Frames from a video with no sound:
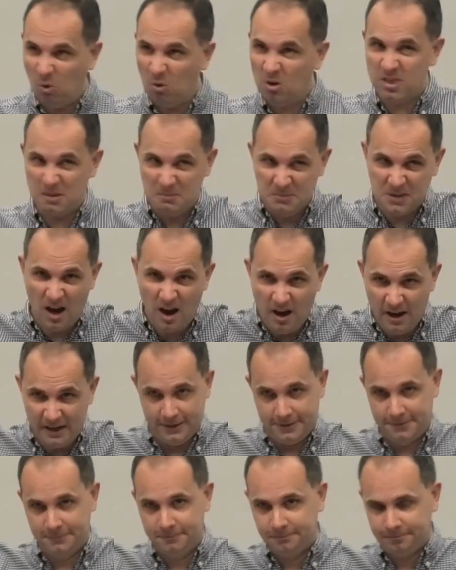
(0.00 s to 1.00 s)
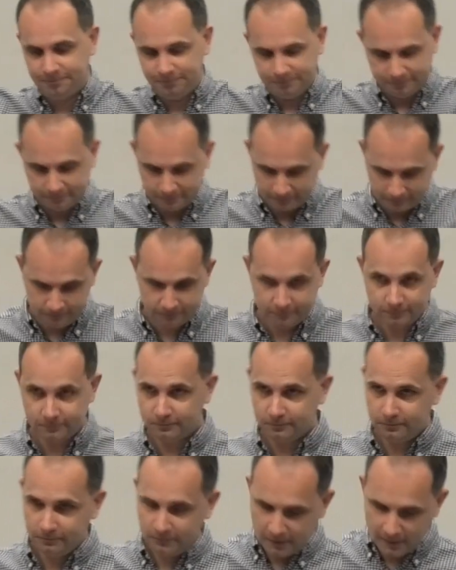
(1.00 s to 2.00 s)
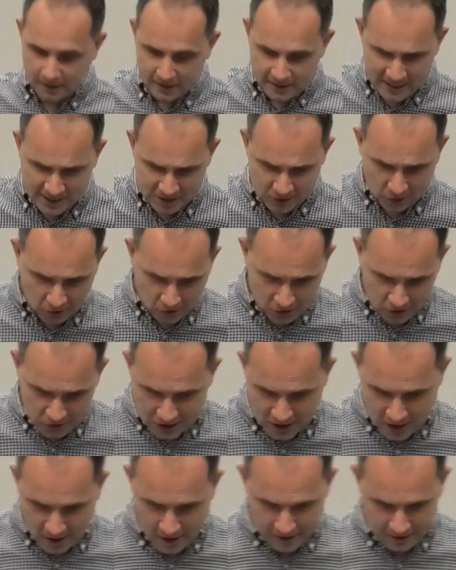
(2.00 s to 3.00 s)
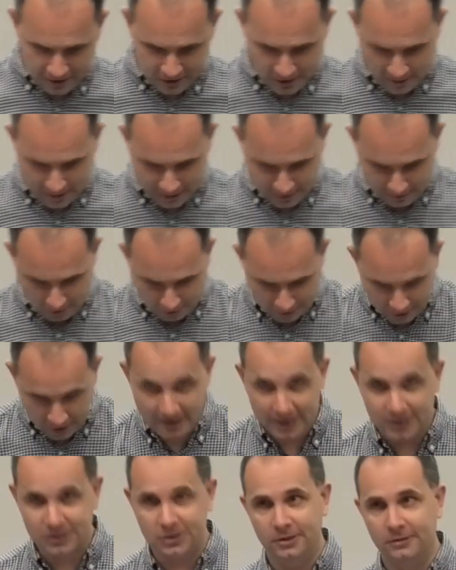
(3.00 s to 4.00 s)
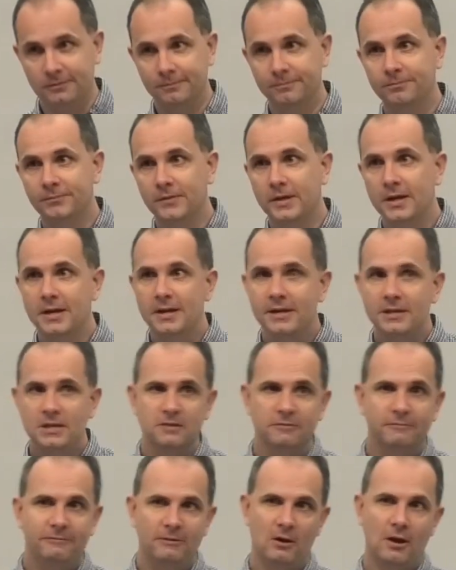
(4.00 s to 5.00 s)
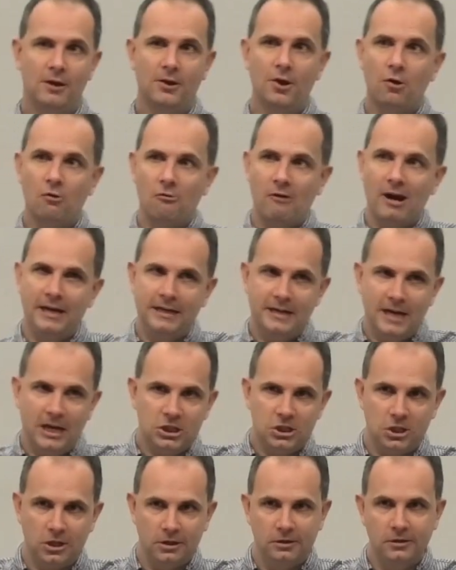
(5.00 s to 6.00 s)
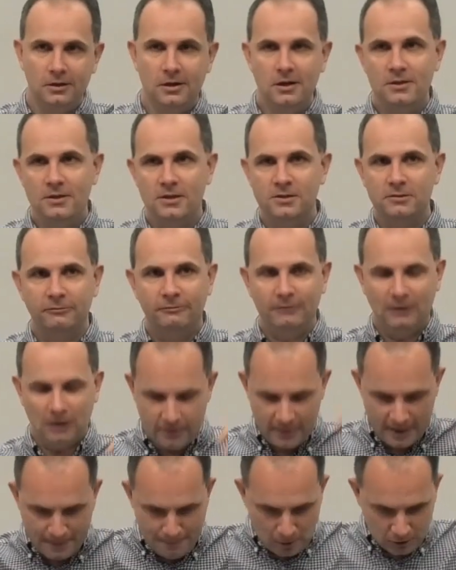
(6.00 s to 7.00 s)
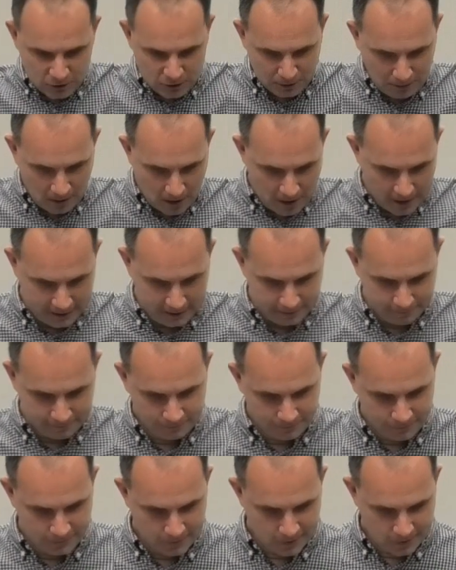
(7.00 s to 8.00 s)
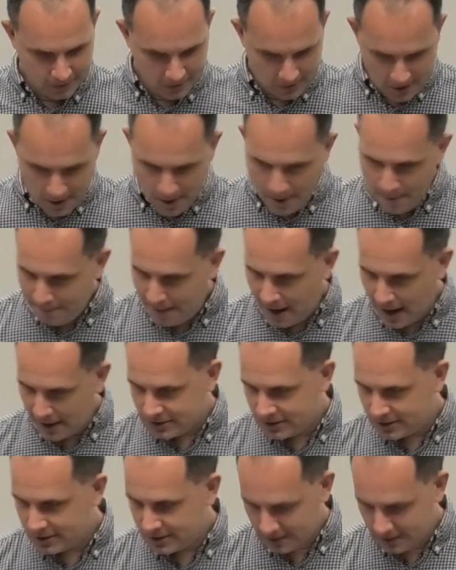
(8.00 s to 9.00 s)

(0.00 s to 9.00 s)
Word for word: all of them died. That's not a good start. It's going in the wrong direction. It doesn't feel like a great nation. It doesn't feel like they're multiplying. But